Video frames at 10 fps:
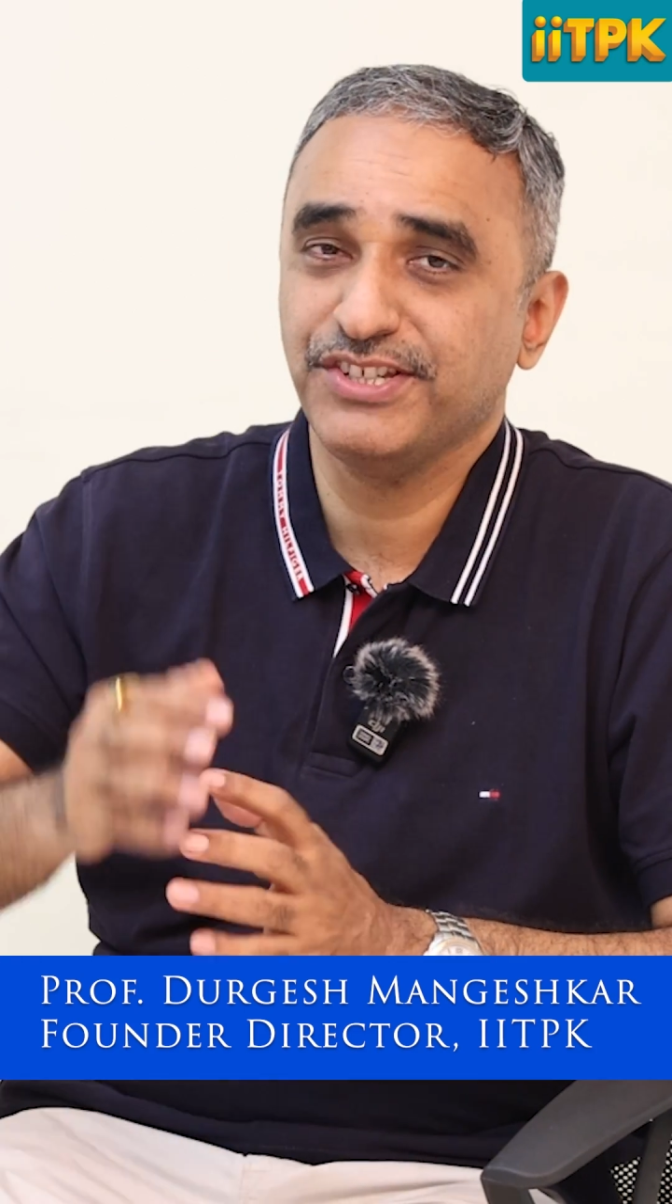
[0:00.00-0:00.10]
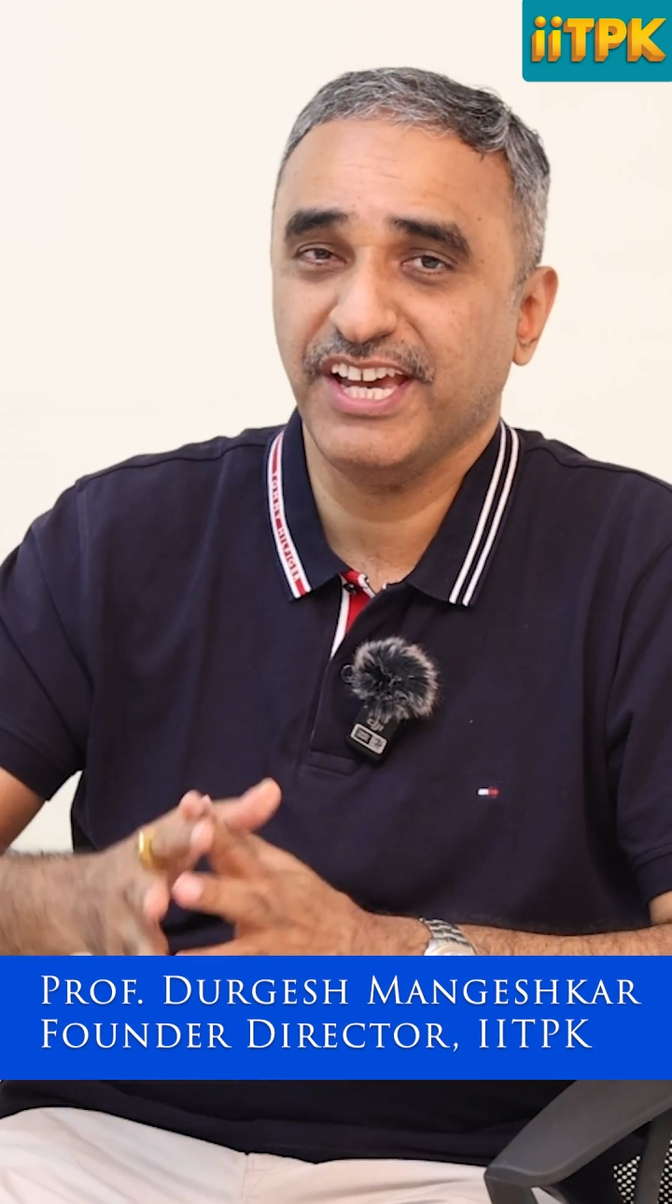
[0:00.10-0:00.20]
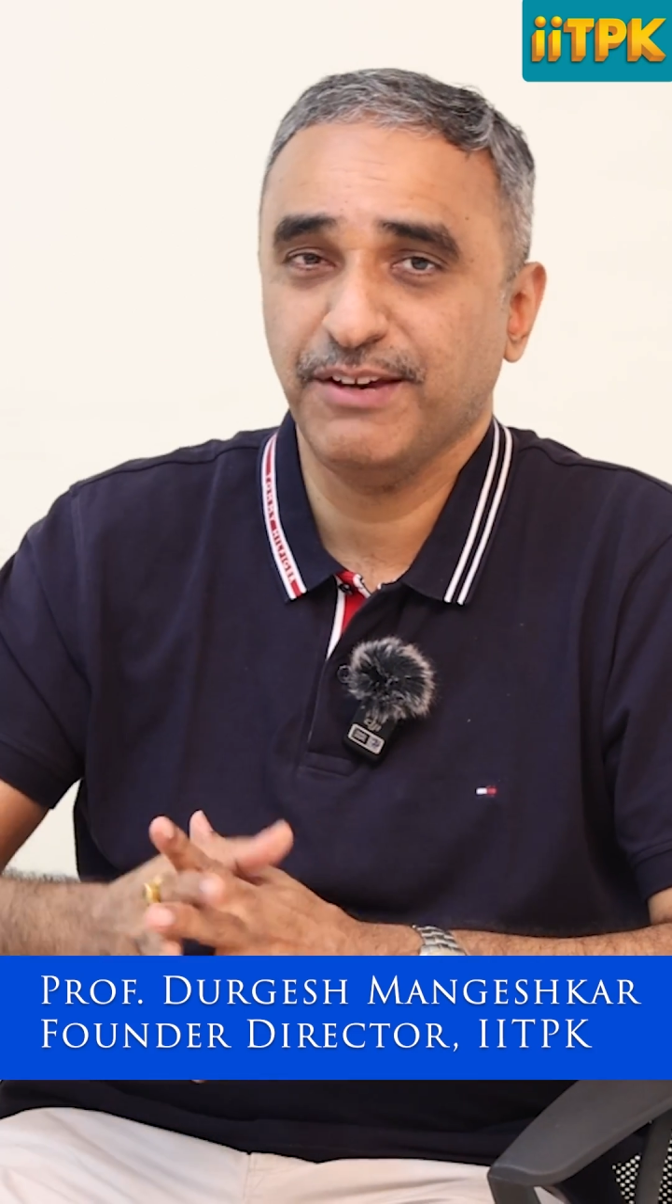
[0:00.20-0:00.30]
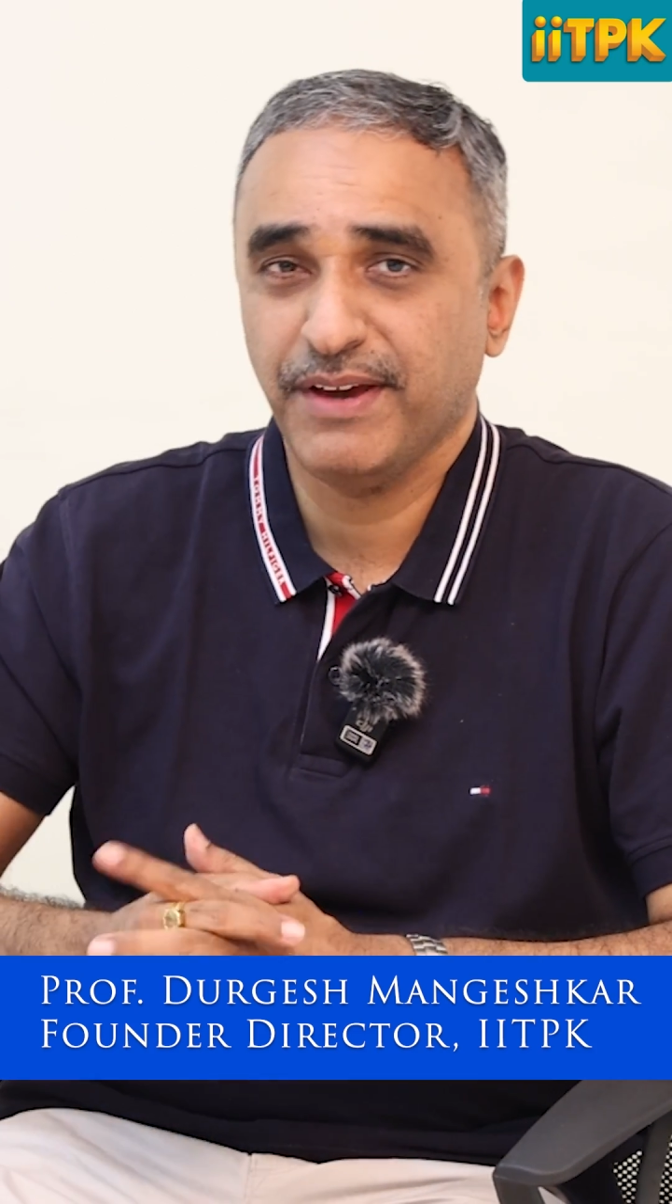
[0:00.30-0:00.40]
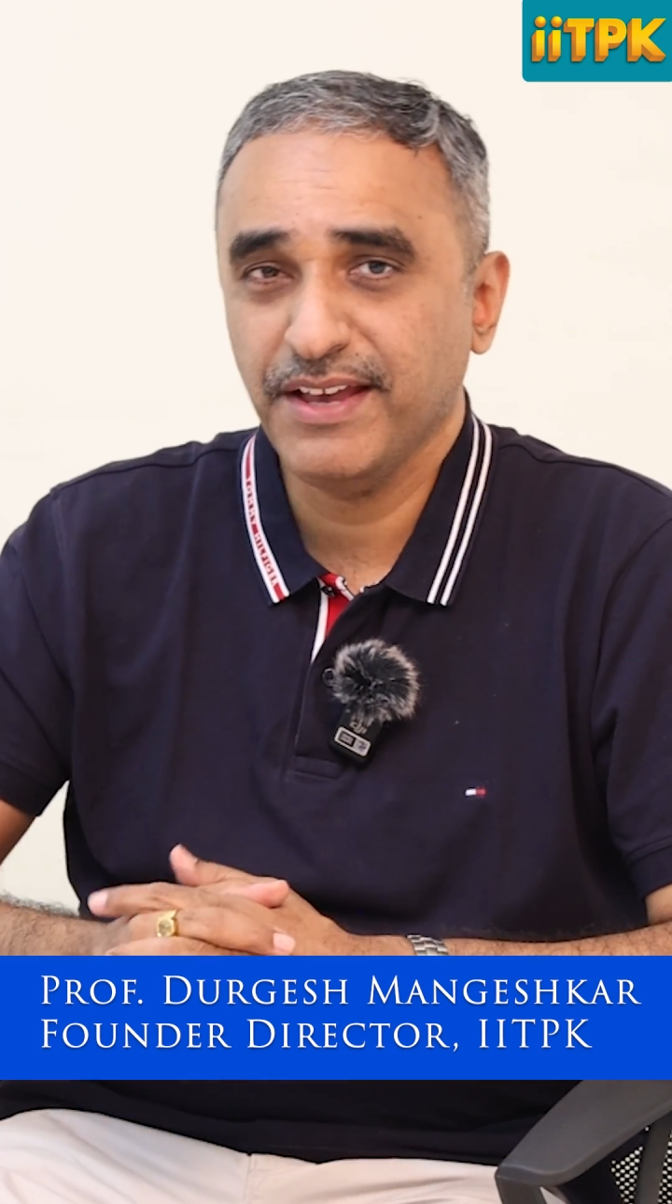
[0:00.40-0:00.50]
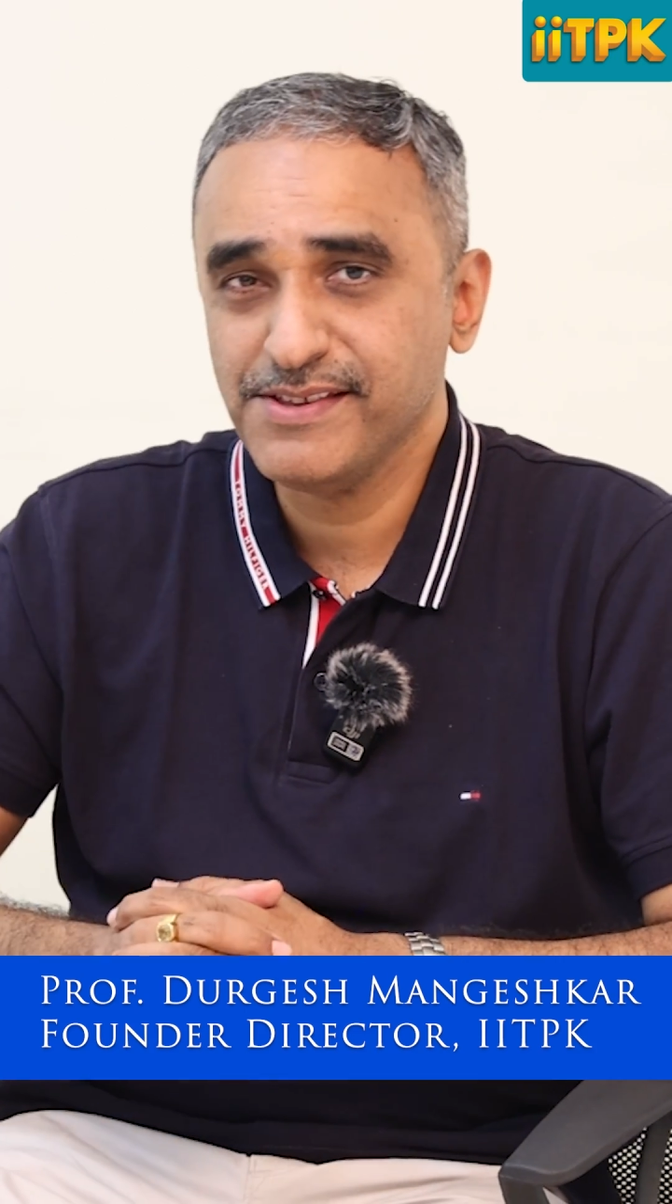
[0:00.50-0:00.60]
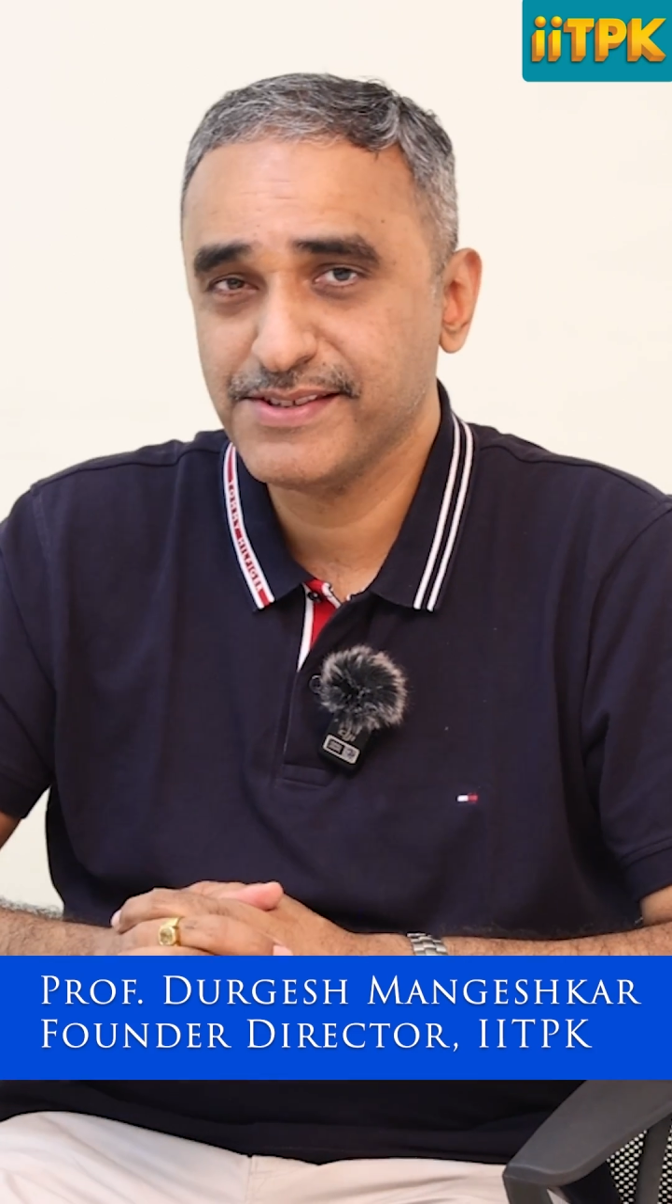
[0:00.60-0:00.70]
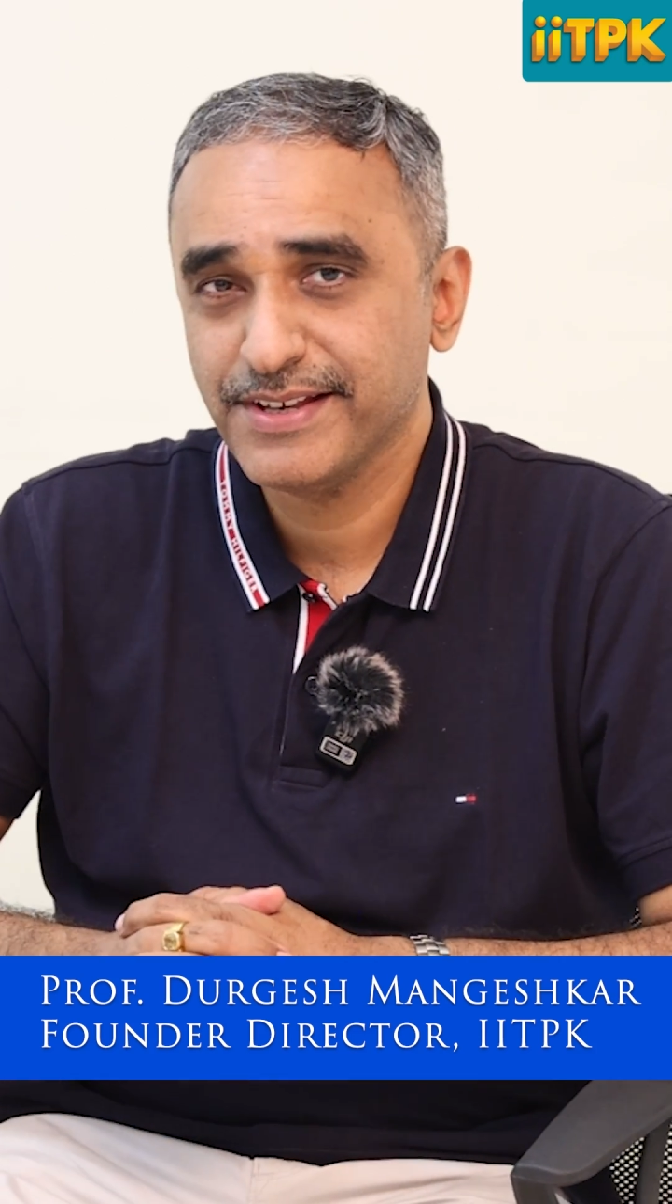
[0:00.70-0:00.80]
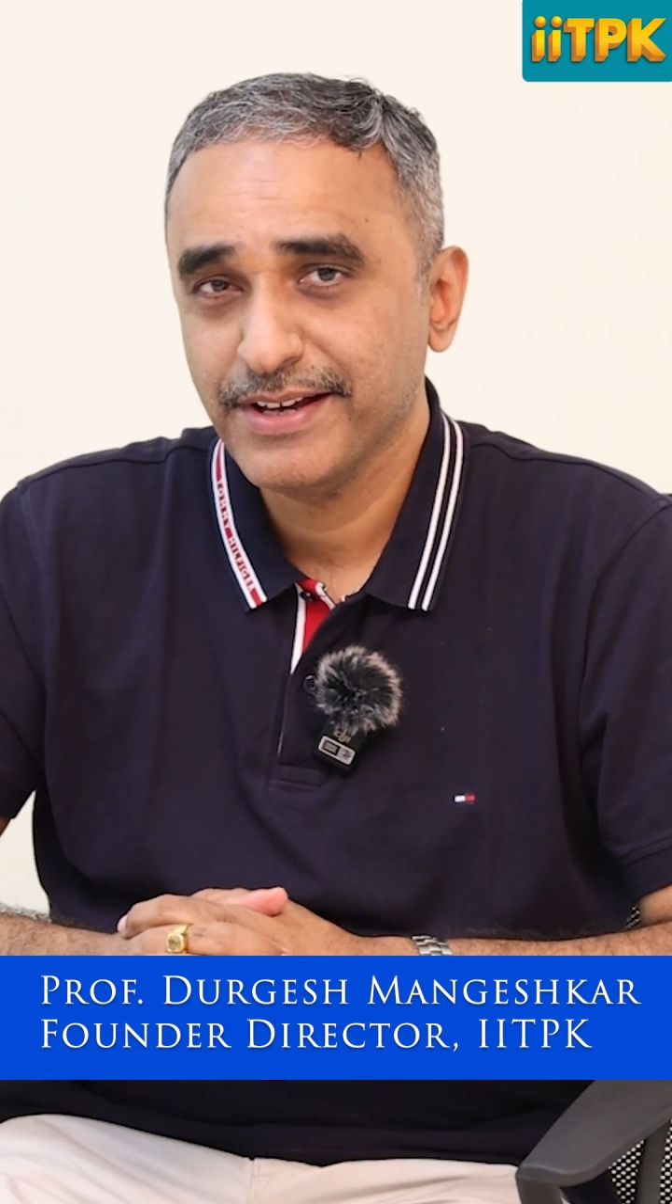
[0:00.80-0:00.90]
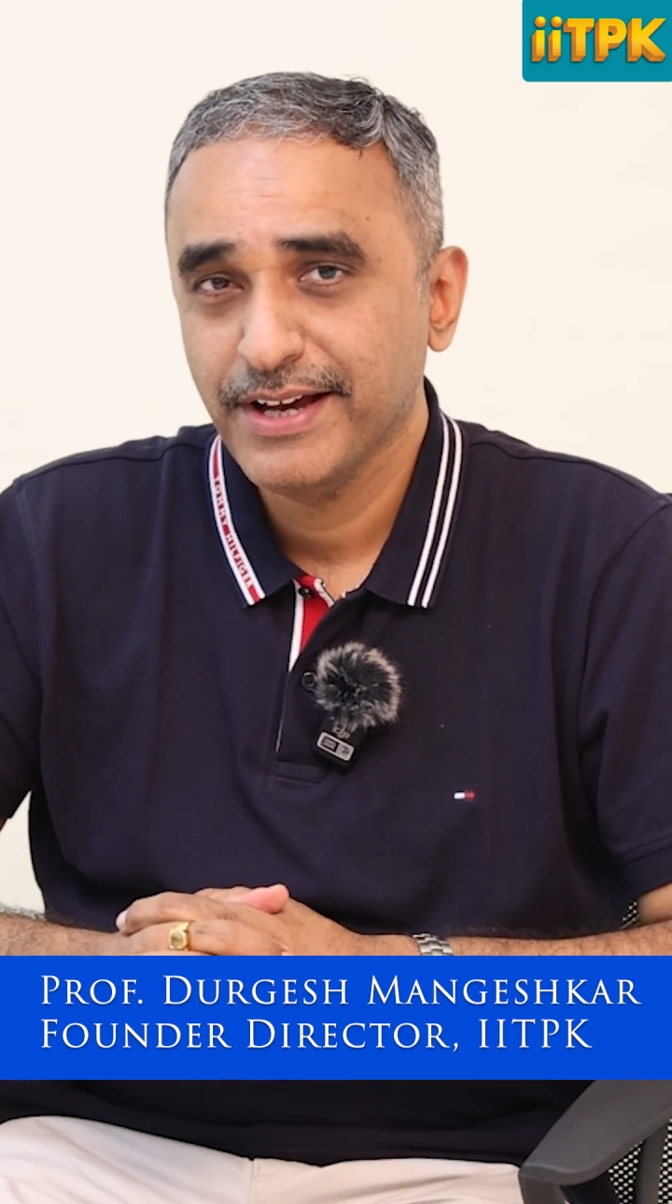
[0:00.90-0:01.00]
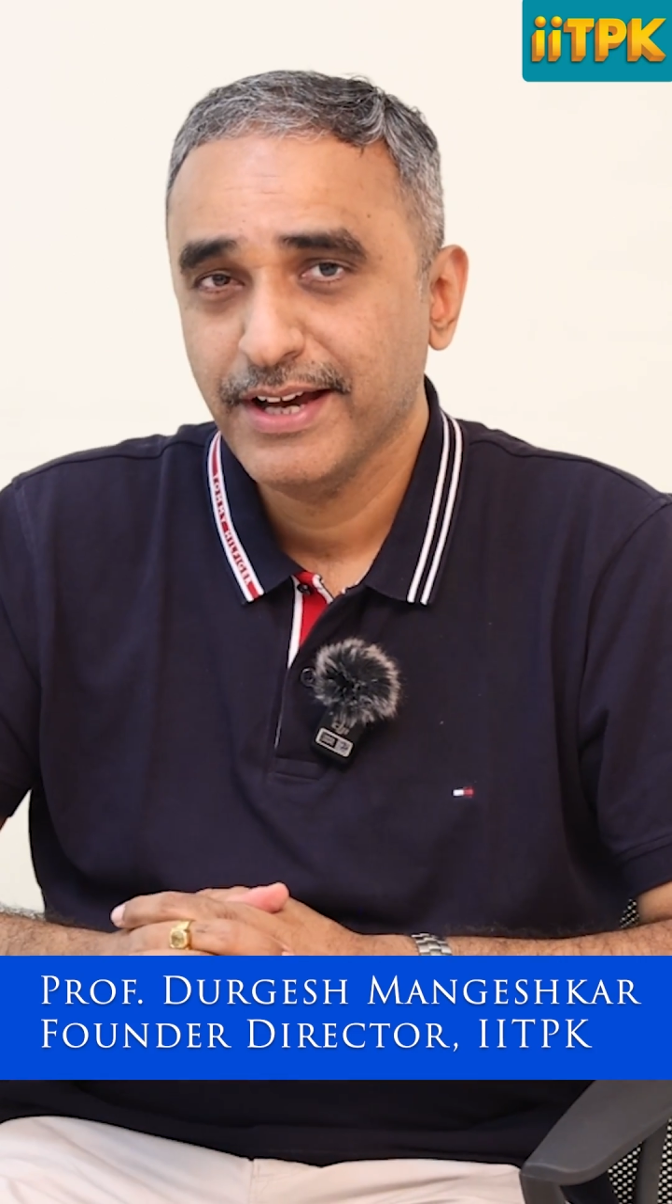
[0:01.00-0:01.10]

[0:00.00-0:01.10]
JEE Mains